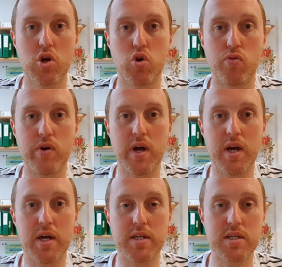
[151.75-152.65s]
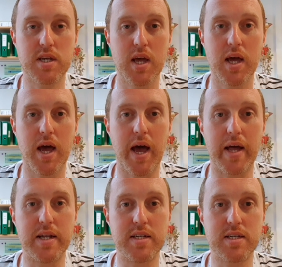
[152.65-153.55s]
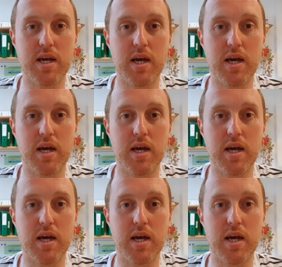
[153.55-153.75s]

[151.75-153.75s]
careers, and